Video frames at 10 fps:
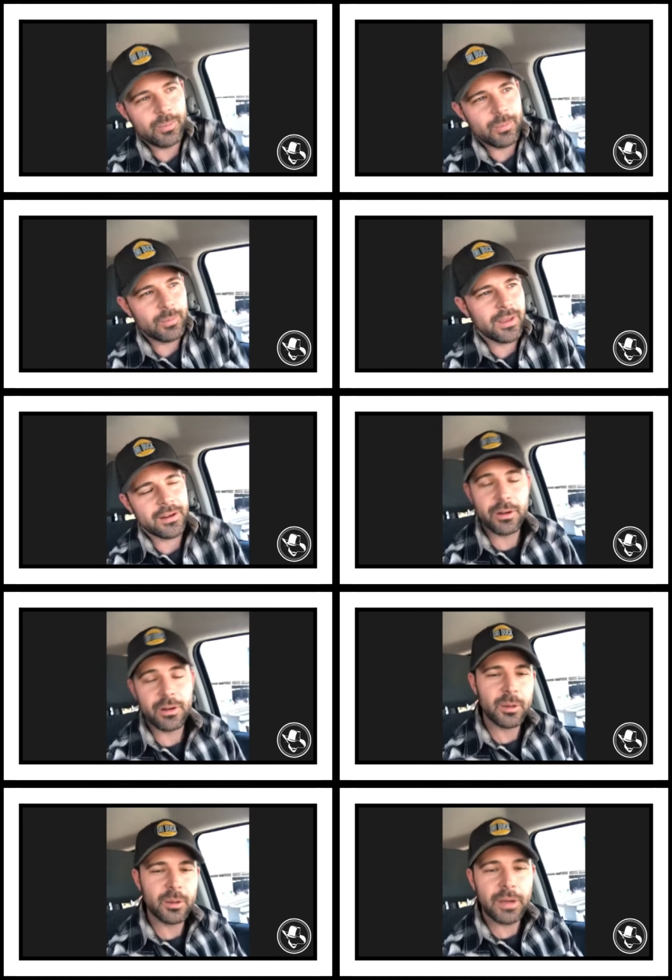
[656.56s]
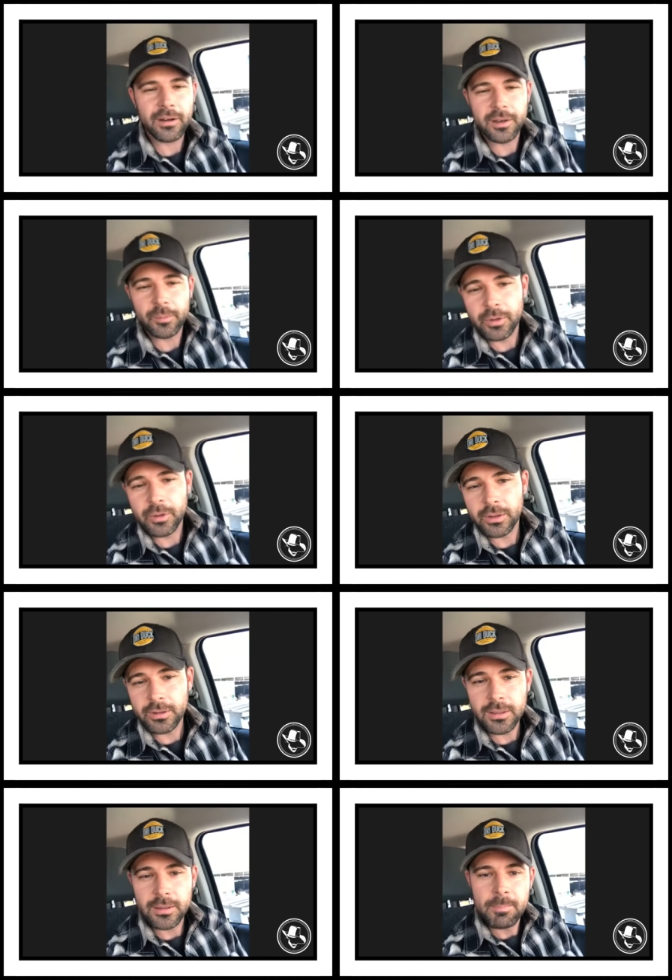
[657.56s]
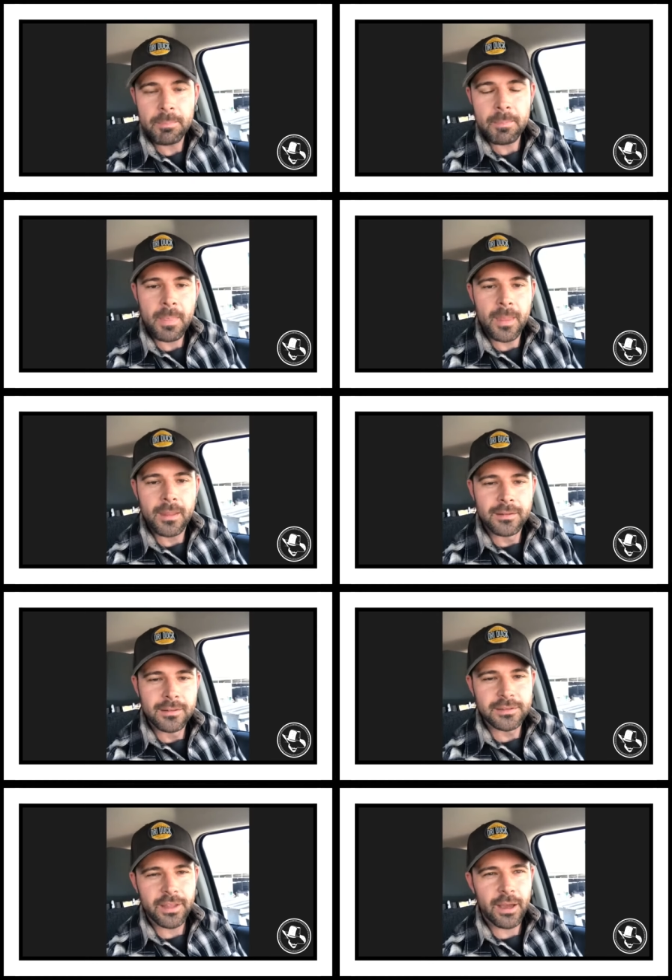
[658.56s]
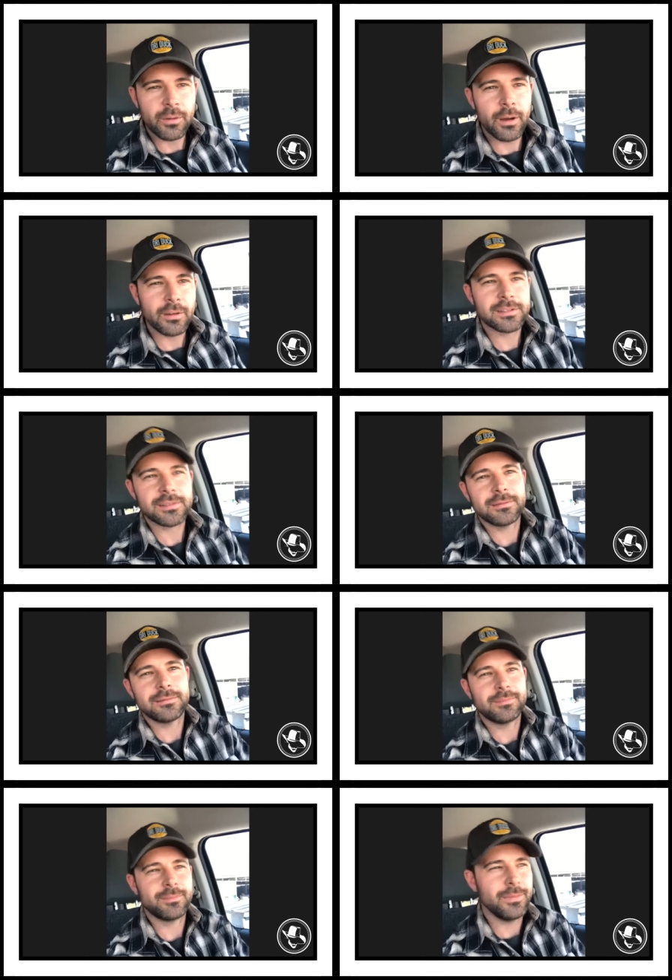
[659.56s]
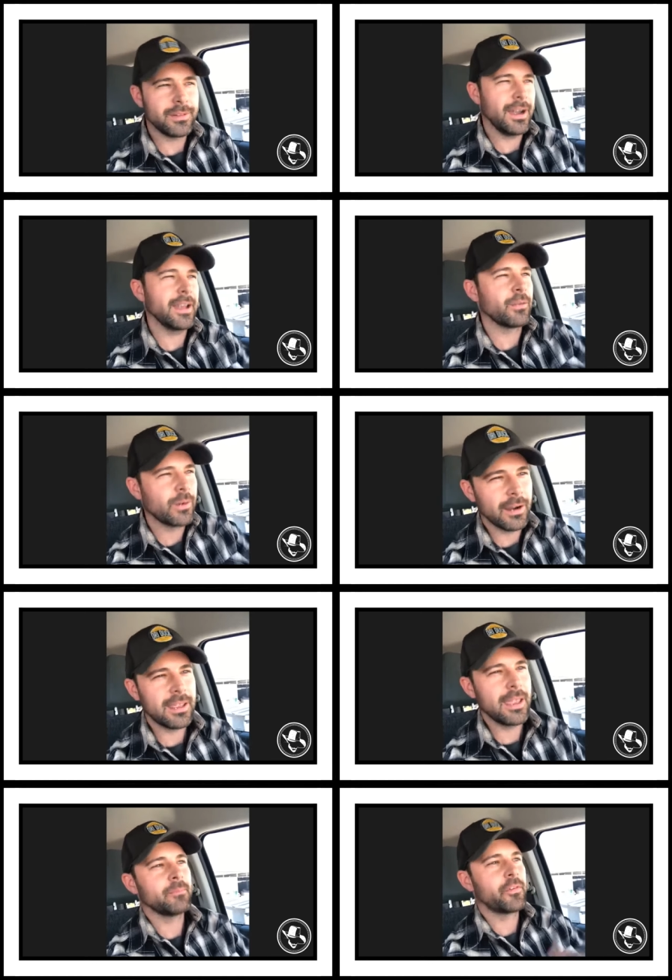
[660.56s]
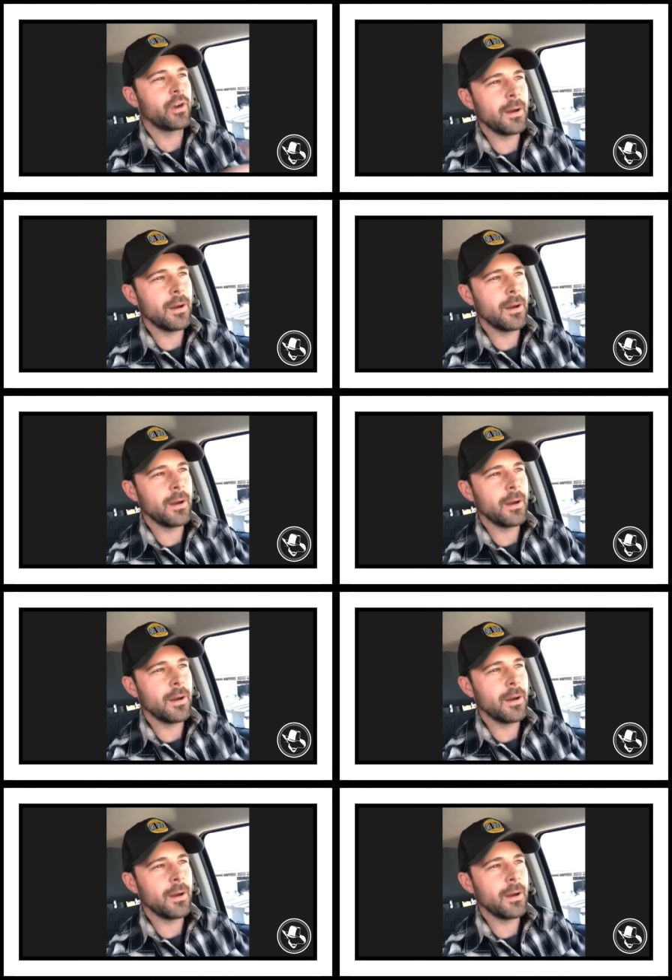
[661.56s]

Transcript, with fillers: I don't know anything about him really. Yeah. So that that was kind of where it came from